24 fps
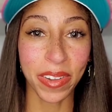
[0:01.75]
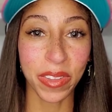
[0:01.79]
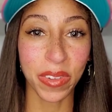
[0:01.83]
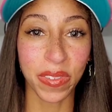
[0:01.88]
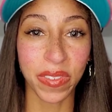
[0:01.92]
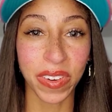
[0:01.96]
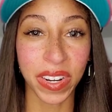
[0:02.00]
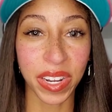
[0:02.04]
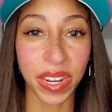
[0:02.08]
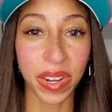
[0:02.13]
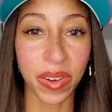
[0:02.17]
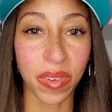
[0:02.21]

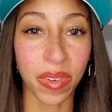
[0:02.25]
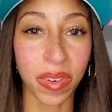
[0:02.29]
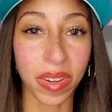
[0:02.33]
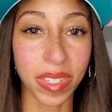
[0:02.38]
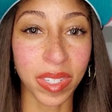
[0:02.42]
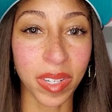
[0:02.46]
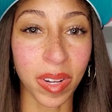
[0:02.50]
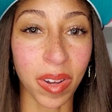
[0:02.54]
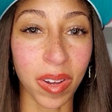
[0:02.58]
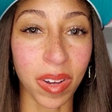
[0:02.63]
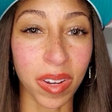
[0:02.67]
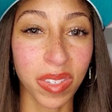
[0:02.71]
Another video
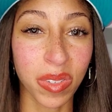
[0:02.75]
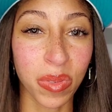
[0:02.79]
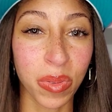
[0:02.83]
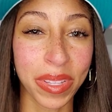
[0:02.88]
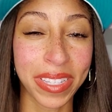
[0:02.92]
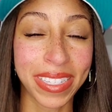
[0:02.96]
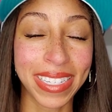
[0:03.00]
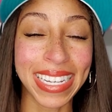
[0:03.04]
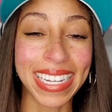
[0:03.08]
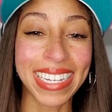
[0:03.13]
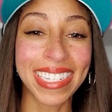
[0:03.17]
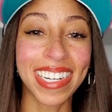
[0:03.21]
on Talks
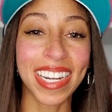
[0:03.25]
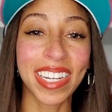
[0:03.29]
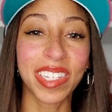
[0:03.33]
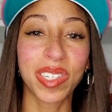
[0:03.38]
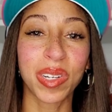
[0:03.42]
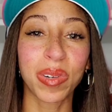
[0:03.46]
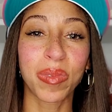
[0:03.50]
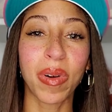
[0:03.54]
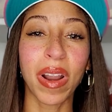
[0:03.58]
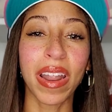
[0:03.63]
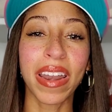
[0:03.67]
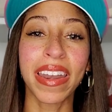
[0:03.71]
with TJ
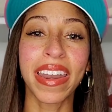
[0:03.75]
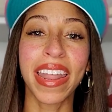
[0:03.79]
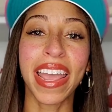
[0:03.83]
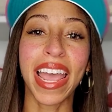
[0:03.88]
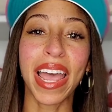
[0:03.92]
to run